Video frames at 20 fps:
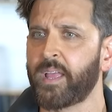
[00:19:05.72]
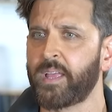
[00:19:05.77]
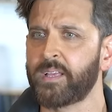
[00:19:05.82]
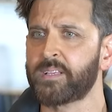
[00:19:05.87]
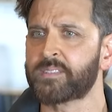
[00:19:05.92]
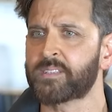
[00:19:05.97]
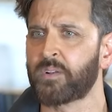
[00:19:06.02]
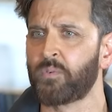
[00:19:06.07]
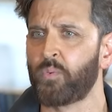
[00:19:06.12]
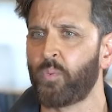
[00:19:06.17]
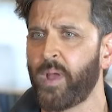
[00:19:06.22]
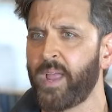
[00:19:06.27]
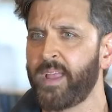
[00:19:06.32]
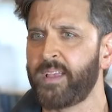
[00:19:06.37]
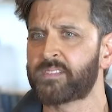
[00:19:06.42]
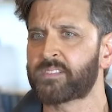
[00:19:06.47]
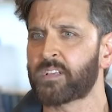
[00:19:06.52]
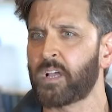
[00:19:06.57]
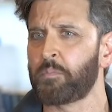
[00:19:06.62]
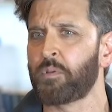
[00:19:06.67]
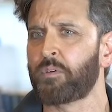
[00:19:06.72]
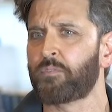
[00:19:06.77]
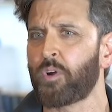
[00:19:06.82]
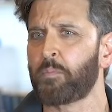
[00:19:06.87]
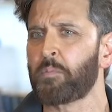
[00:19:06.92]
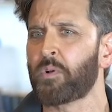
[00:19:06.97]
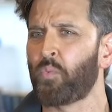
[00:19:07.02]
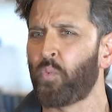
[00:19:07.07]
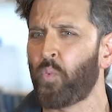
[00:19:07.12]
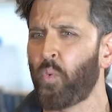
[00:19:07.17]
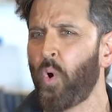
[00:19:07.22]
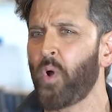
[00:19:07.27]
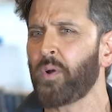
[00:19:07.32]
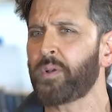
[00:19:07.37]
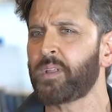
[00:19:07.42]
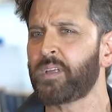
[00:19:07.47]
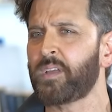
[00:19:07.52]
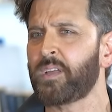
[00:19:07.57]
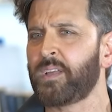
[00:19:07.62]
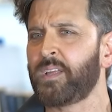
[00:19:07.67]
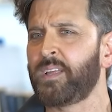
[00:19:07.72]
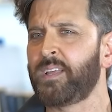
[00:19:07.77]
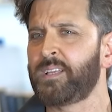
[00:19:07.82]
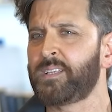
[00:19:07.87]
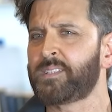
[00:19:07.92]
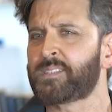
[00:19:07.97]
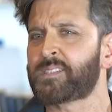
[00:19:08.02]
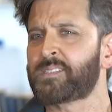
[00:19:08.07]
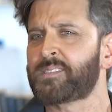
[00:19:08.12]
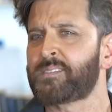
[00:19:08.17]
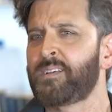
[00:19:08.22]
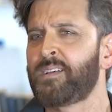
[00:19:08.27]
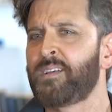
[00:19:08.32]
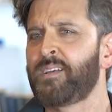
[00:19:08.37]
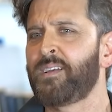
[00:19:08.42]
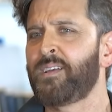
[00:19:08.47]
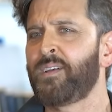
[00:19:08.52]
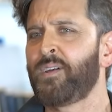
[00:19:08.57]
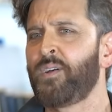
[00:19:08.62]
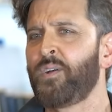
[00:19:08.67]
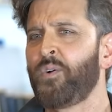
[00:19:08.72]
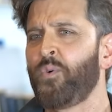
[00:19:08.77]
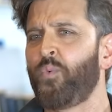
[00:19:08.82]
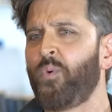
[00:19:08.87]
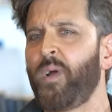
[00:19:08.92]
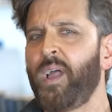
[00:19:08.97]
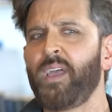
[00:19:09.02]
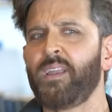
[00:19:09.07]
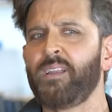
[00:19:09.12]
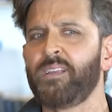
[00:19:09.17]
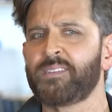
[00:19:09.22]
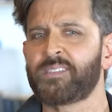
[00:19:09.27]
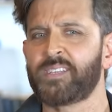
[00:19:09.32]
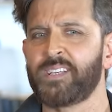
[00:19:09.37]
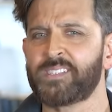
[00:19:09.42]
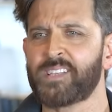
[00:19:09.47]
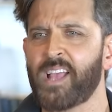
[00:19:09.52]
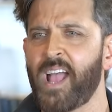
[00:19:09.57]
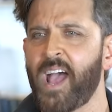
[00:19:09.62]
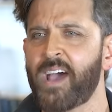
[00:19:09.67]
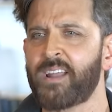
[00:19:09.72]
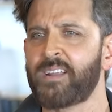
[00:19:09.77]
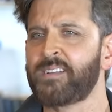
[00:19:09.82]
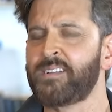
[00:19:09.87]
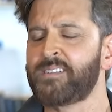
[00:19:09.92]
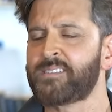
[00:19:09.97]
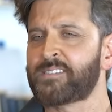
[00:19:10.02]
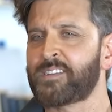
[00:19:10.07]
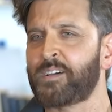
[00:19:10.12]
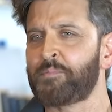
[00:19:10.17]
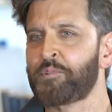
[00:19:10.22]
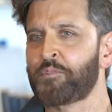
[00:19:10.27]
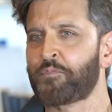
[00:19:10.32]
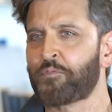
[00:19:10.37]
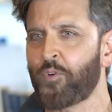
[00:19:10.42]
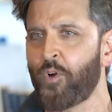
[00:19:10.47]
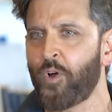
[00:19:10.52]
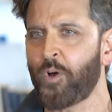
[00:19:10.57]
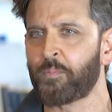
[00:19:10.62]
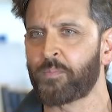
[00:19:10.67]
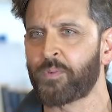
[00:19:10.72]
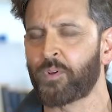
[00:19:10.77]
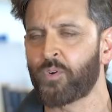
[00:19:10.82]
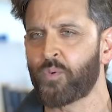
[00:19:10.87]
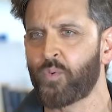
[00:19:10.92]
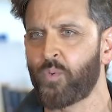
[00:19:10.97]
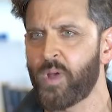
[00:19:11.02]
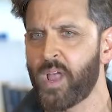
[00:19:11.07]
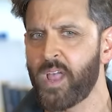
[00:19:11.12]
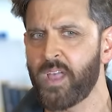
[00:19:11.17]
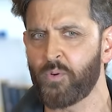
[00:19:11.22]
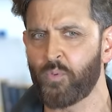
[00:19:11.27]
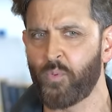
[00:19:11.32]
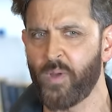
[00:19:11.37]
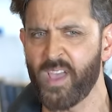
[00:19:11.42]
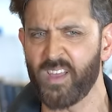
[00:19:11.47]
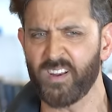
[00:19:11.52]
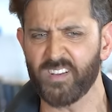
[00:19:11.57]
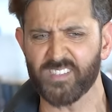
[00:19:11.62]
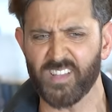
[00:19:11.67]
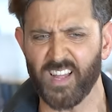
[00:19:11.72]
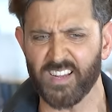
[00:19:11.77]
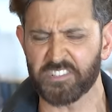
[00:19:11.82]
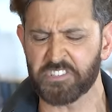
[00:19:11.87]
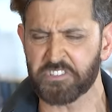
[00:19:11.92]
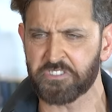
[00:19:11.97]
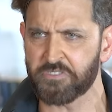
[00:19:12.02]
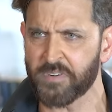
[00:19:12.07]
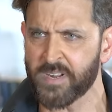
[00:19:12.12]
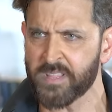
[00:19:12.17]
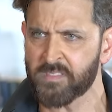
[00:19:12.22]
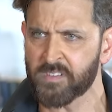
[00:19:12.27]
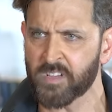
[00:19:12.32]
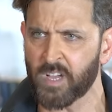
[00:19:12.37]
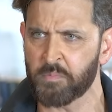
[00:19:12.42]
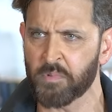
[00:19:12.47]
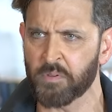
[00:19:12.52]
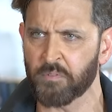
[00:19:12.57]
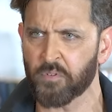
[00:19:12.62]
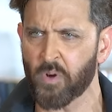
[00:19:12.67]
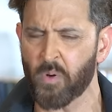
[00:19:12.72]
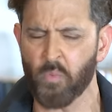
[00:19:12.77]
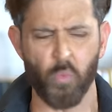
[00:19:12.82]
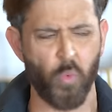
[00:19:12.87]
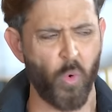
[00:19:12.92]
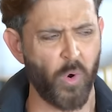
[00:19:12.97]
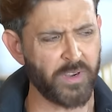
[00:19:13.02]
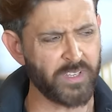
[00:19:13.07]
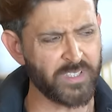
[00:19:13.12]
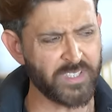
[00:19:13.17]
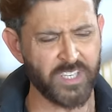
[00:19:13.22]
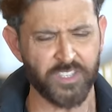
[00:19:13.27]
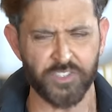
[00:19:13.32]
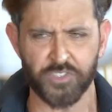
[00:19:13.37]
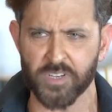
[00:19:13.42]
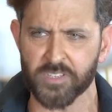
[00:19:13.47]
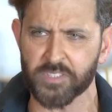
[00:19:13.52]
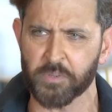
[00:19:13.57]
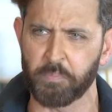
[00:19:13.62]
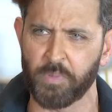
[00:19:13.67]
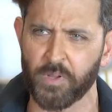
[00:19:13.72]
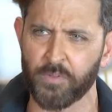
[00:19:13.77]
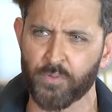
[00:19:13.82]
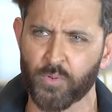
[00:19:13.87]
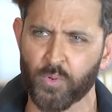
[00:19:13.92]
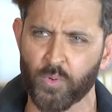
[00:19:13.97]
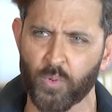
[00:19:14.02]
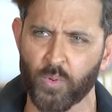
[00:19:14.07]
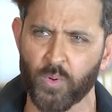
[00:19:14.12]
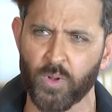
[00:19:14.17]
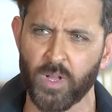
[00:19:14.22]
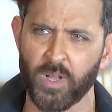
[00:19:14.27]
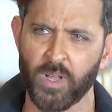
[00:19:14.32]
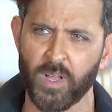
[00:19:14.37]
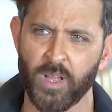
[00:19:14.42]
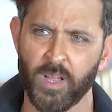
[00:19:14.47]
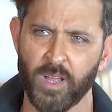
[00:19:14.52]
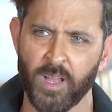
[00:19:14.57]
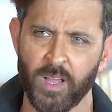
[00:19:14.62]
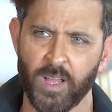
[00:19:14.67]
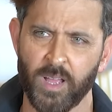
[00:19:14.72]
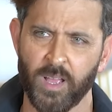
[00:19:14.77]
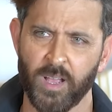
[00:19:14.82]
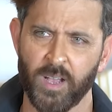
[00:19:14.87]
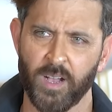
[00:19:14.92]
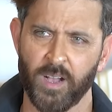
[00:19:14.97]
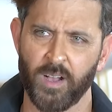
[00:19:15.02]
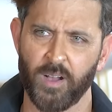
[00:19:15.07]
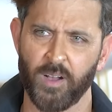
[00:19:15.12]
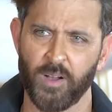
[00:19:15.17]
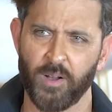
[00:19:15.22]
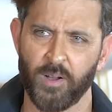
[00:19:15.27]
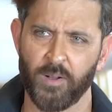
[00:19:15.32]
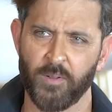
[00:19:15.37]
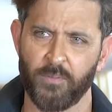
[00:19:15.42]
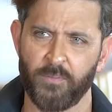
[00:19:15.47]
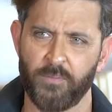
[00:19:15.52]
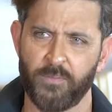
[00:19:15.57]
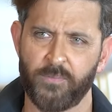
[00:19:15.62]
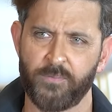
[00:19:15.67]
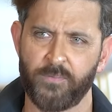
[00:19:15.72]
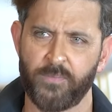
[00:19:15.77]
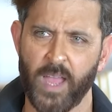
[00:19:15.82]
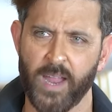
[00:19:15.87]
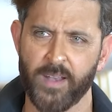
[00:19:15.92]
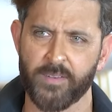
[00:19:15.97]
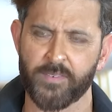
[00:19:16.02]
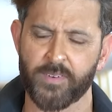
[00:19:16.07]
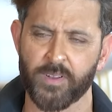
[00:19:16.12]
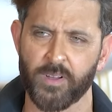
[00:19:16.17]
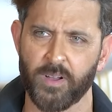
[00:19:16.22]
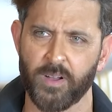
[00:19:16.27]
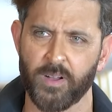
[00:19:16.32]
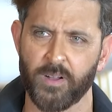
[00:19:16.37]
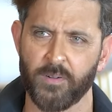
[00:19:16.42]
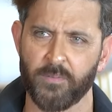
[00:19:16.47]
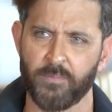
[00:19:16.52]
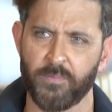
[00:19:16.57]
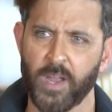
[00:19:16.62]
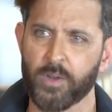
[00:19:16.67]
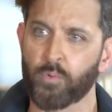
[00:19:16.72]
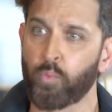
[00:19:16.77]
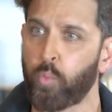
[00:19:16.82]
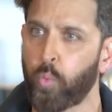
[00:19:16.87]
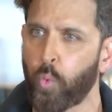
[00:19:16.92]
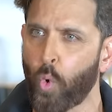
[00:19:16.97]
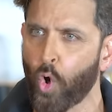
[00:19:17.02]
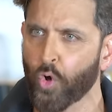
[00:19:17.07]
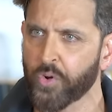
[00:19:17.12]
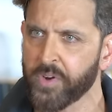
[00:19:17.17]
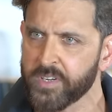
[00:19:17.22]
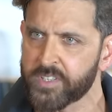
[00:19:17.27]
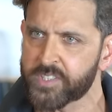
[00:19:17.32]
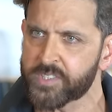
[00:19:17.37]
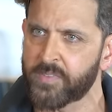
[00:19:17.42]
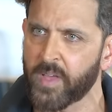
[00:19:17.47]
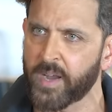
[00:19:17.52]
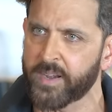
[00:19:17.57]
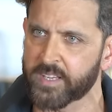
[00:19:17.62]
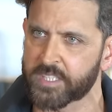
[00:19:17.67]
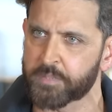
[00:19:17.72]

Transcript: is and where he's coming from and where is his arrogance coming from, you know, where is that strength coming from, what has he just been through that warrants that